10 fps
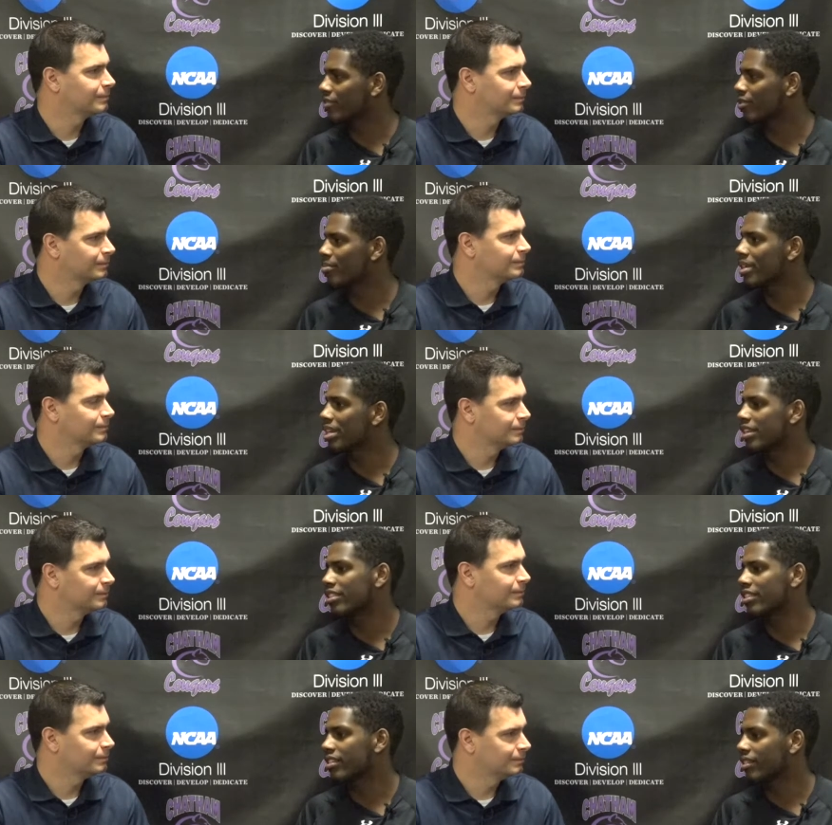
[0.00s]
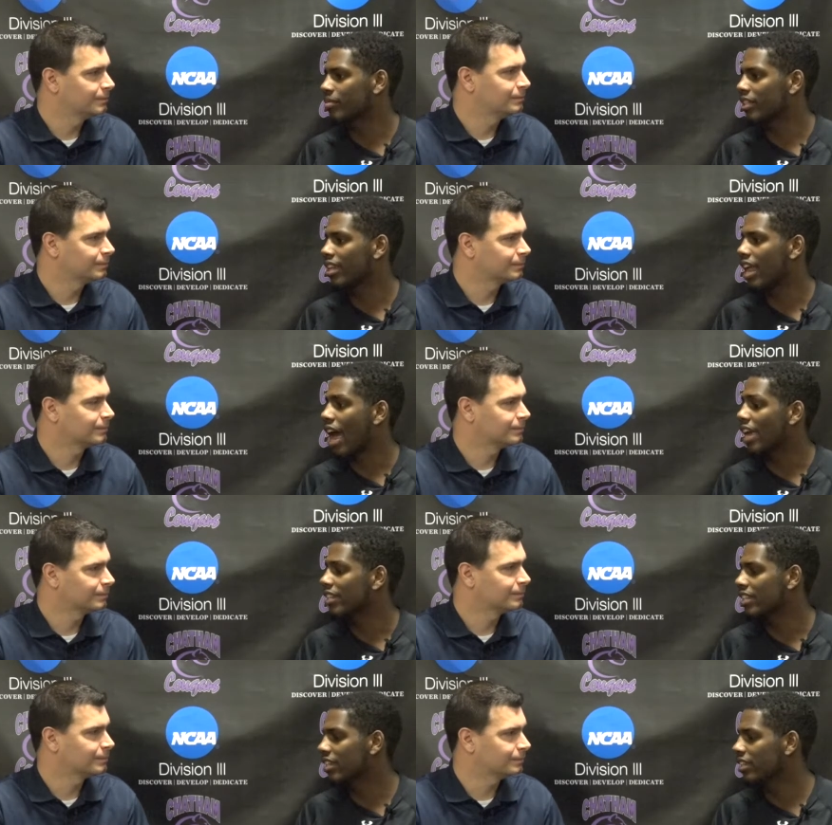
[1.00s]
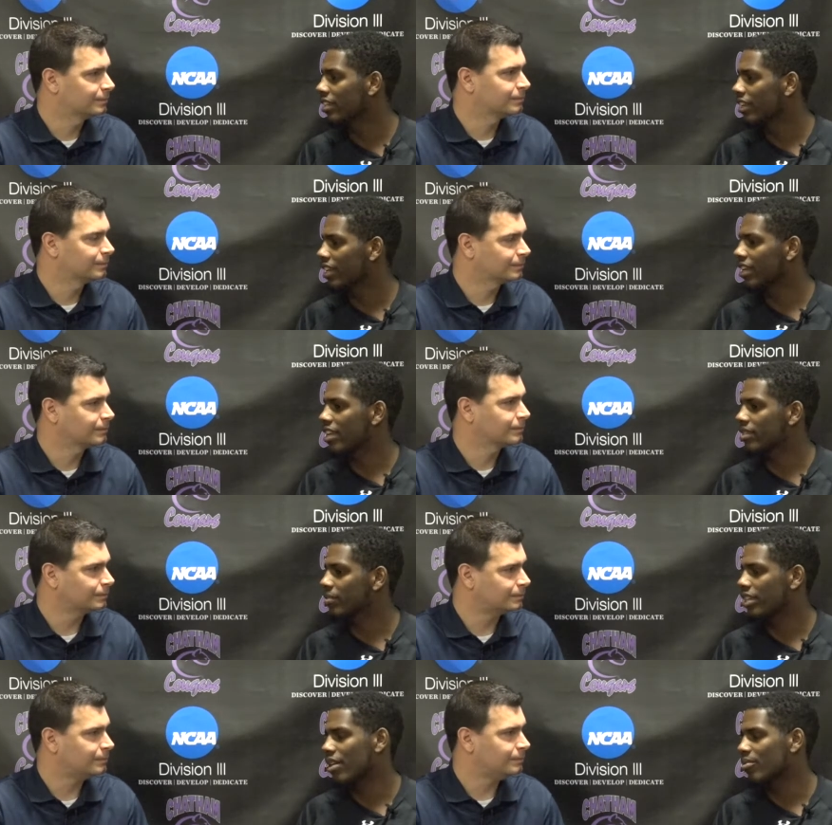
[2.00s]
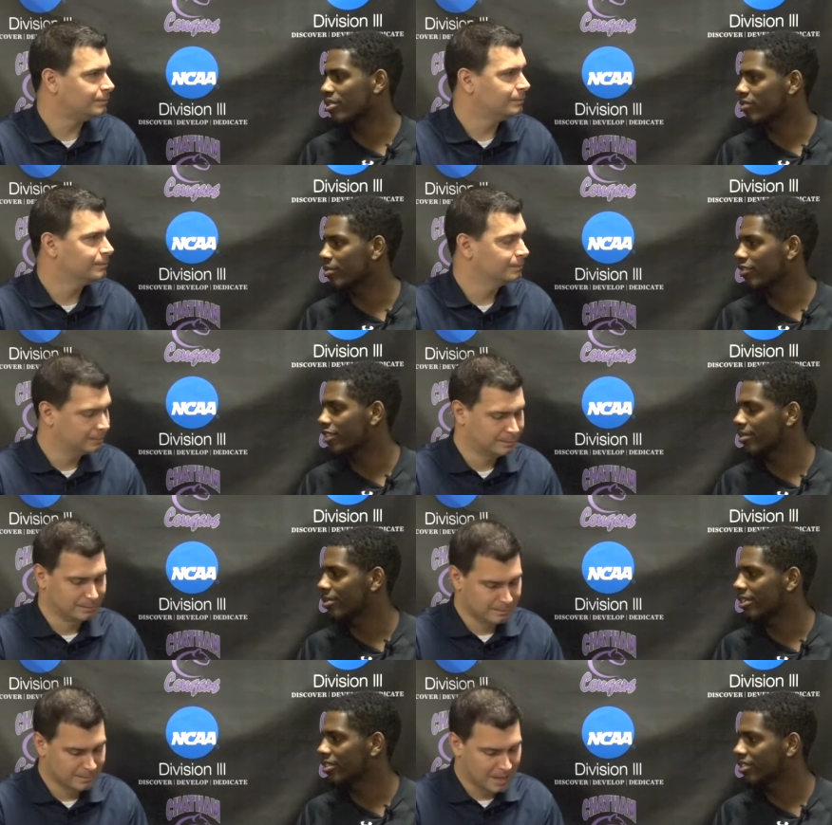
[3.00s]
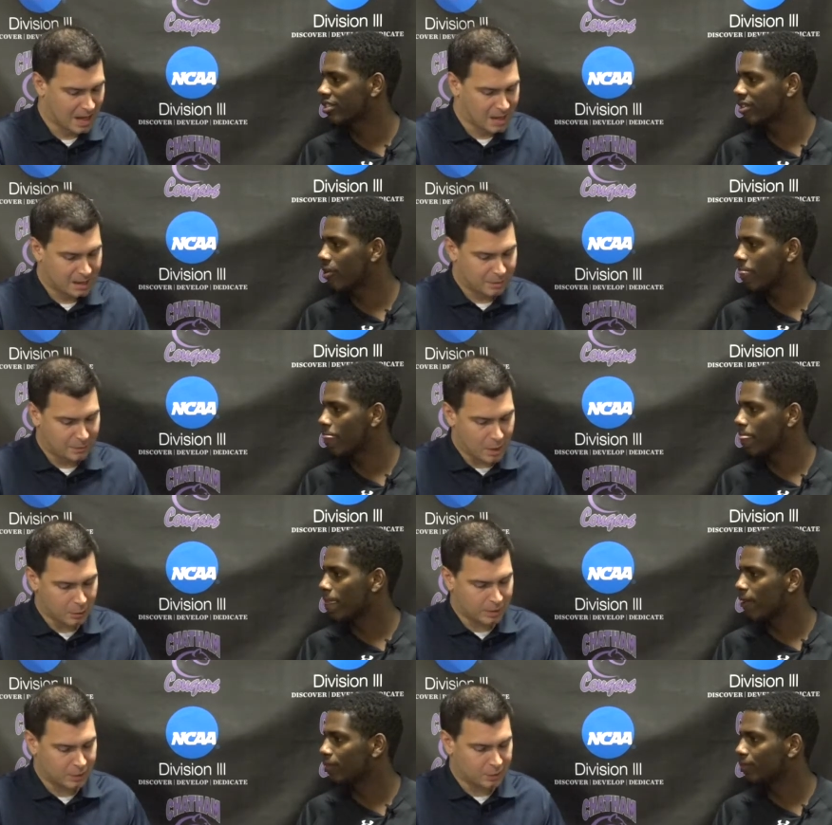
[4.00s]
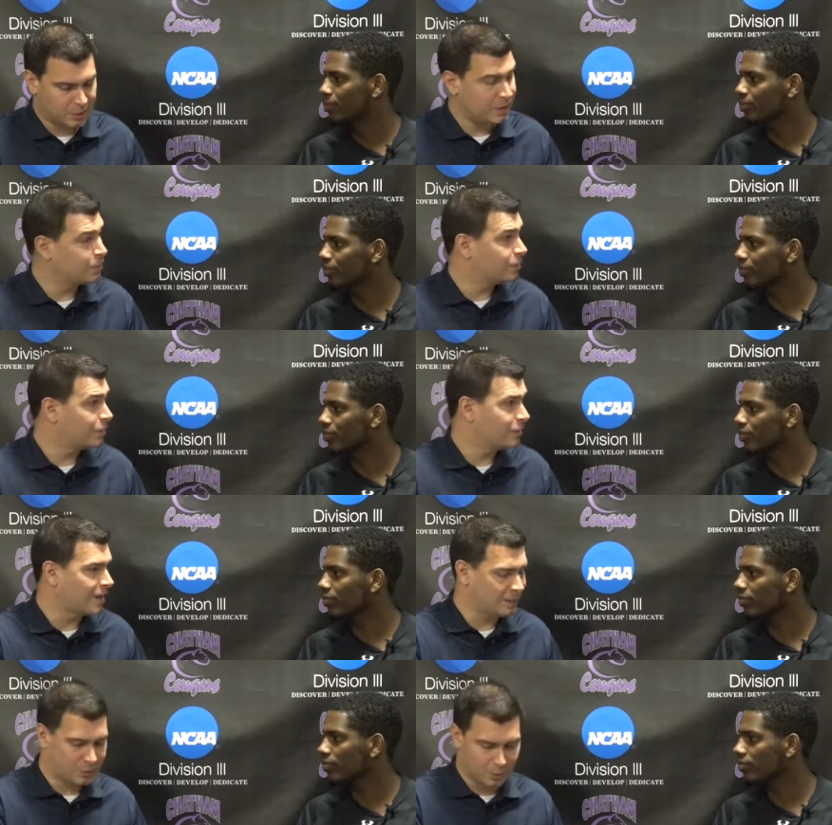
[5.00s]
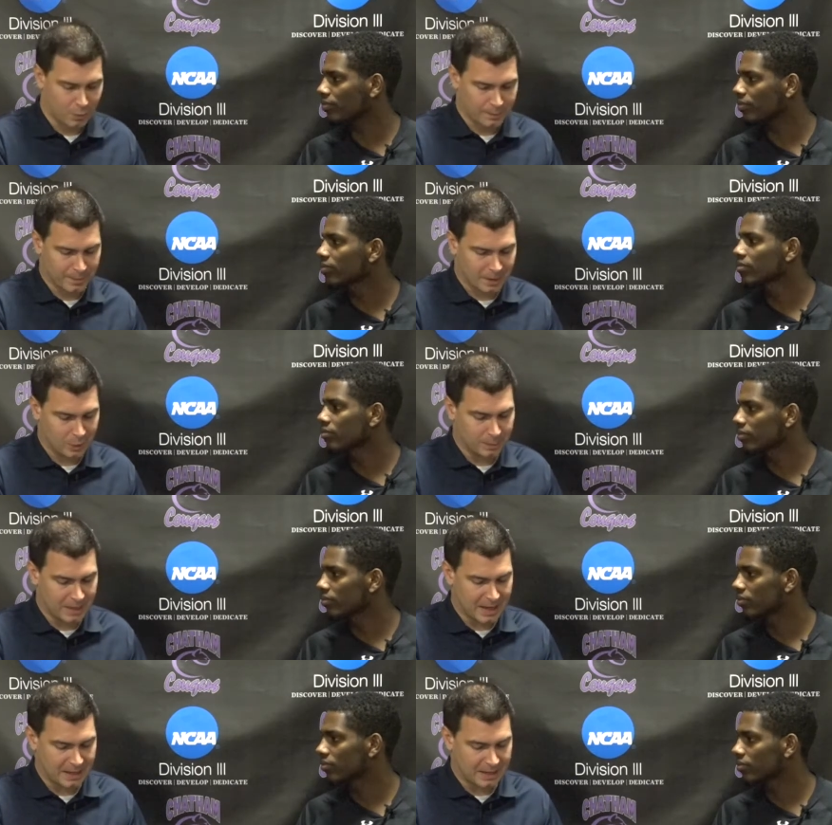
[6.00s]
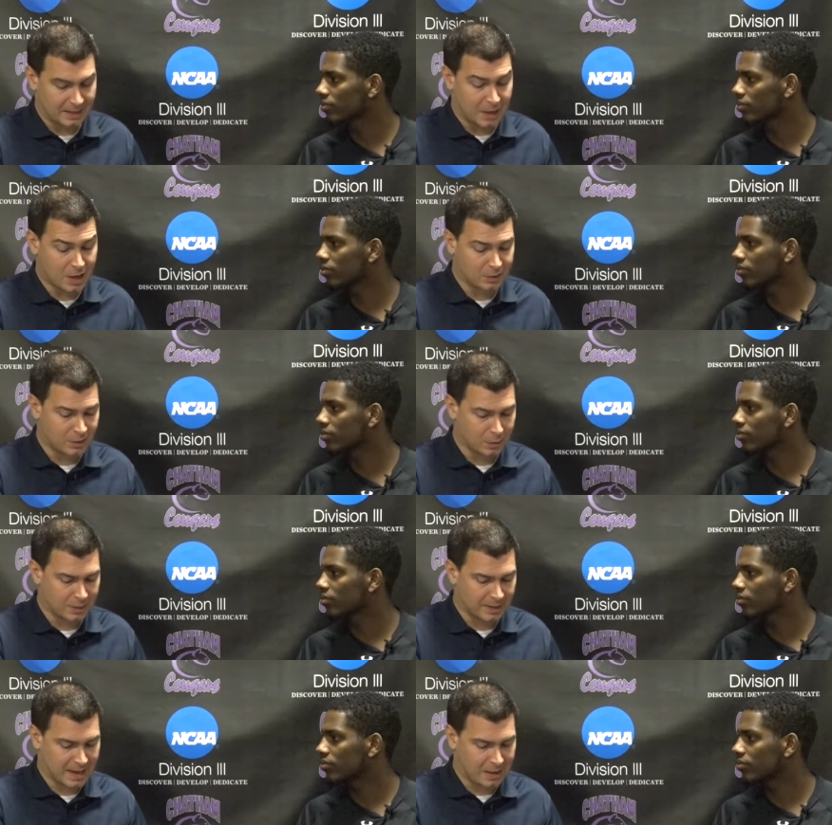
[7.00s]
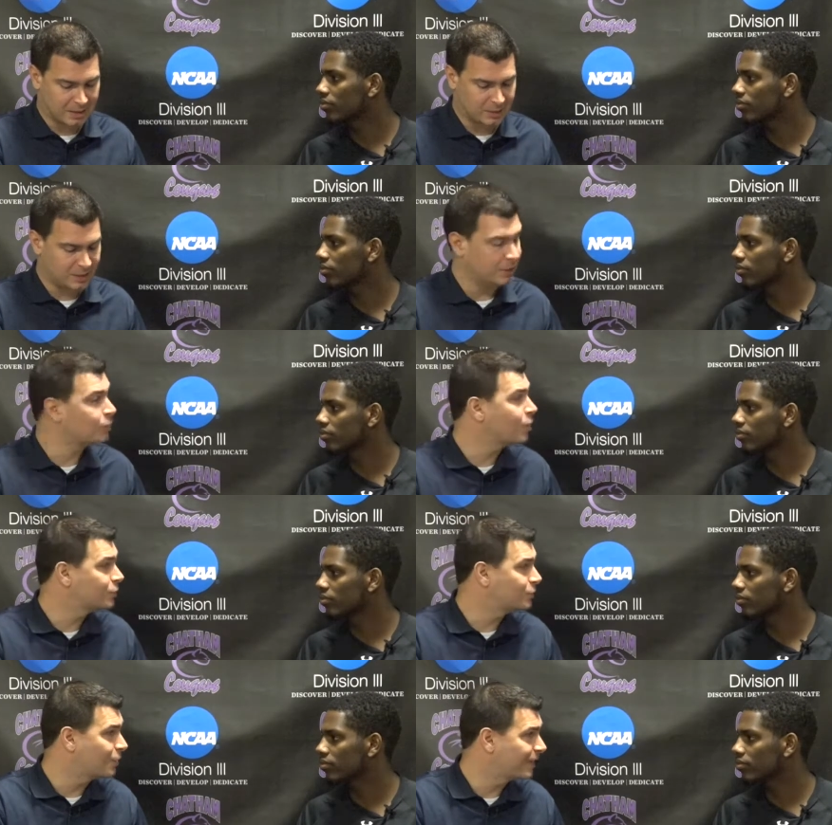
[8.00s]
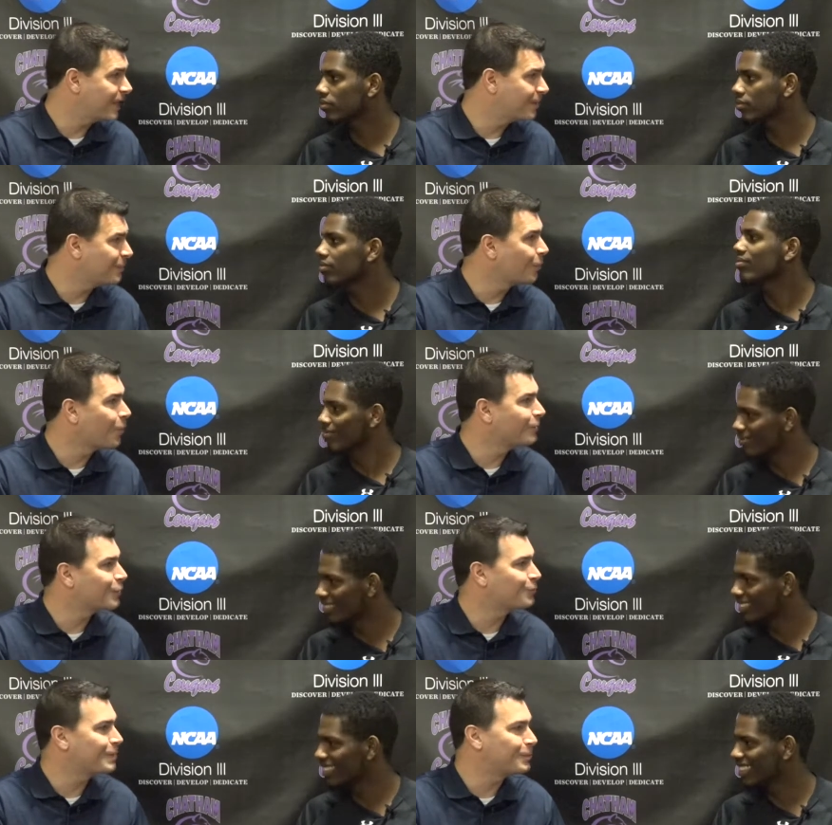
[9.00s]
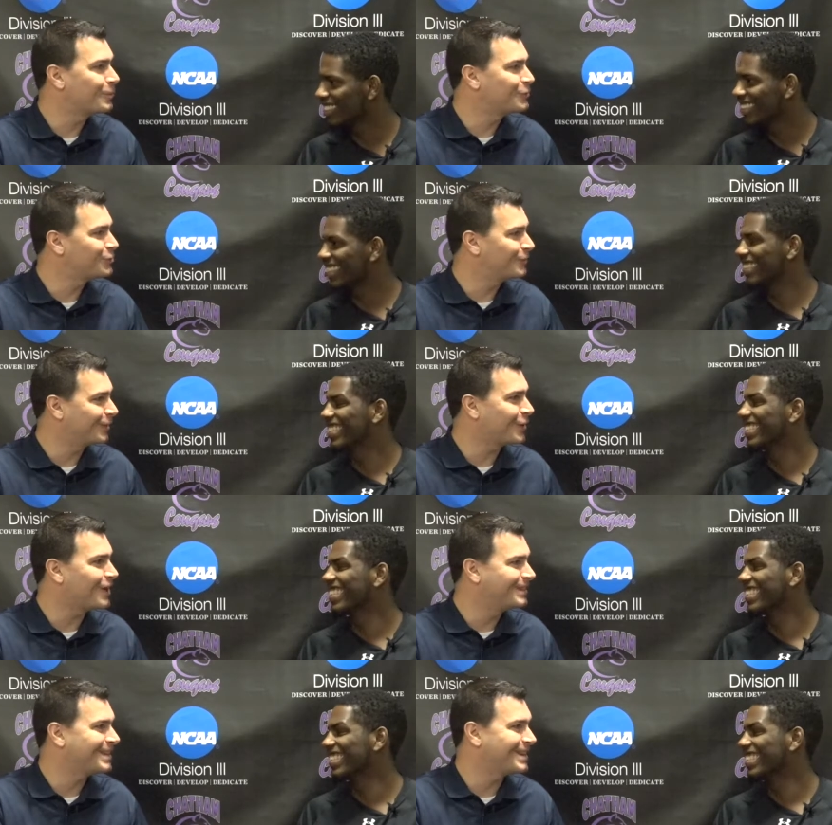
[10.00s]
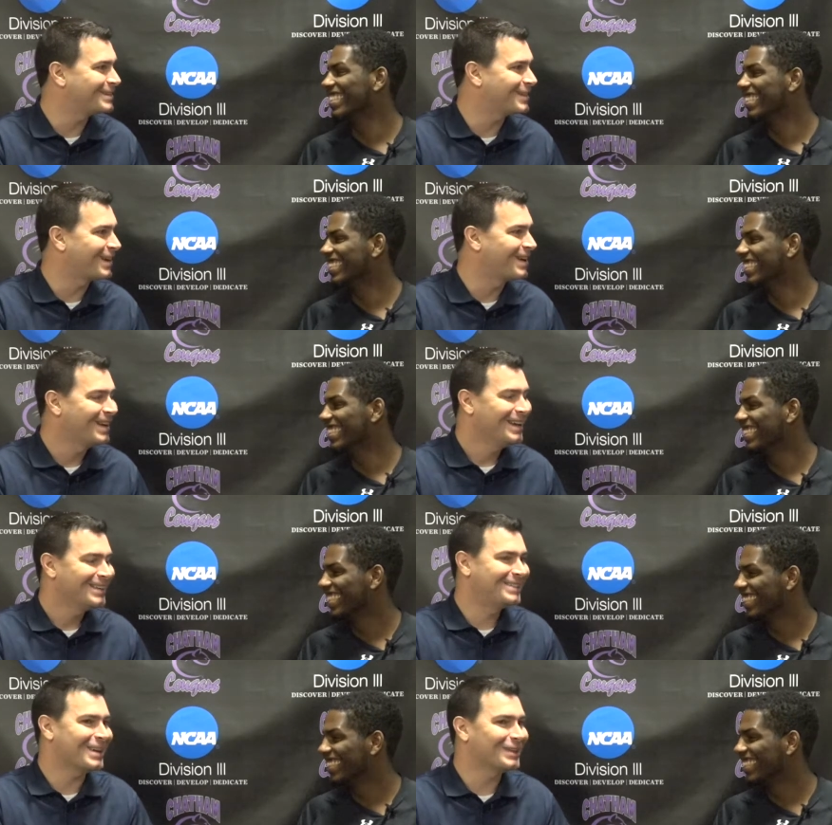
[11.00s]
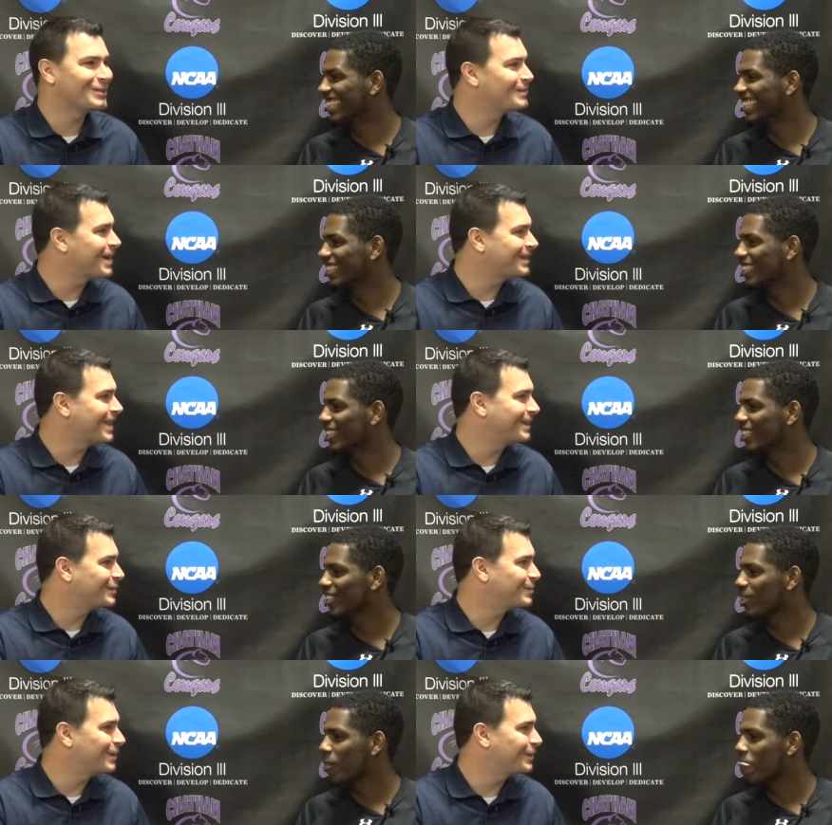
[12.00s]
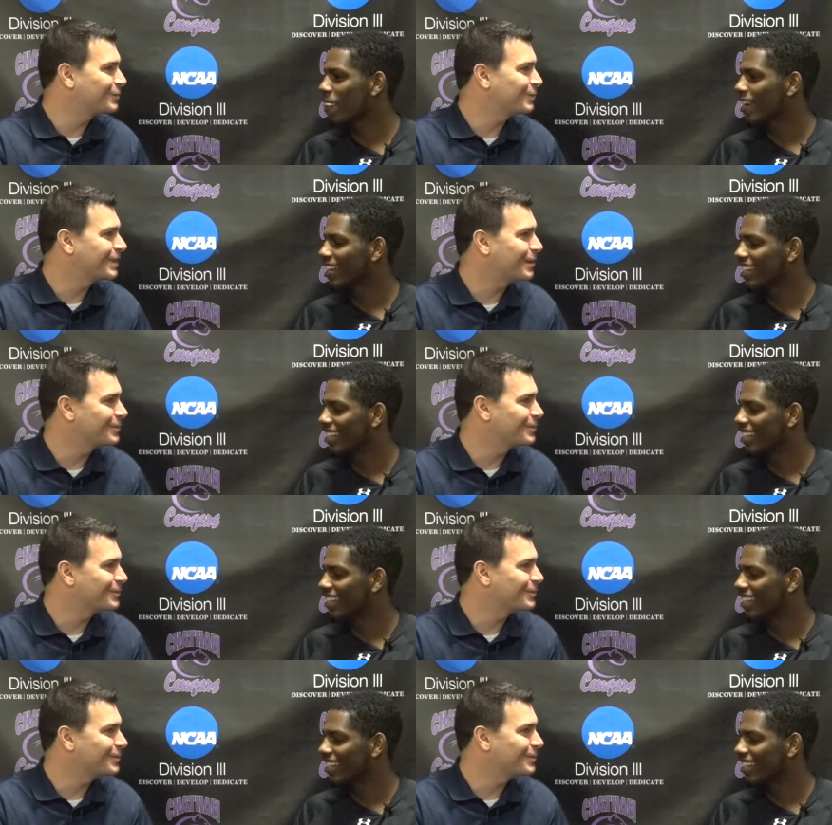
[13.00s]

Speaker 1: for me is just something that i need and that's something that works for me very well following your senior year in high school you played in the osceola county senior all-star game and won the three-point shooting contest there tell us about that experience what that